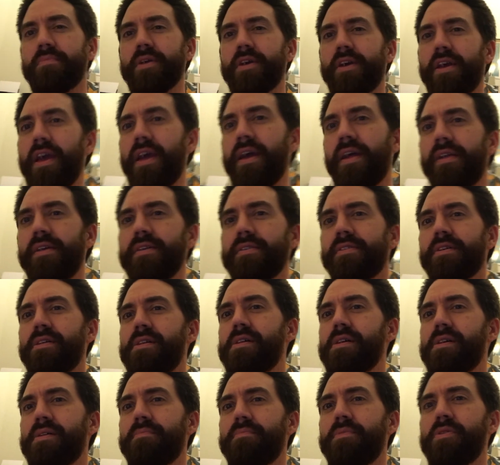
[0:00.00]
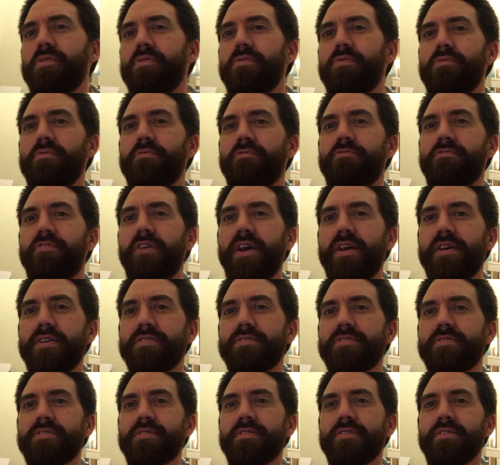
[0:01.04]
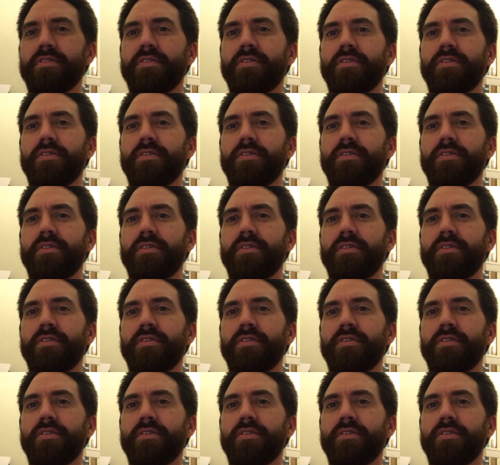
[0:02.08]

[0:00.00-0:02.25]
Like anytime you face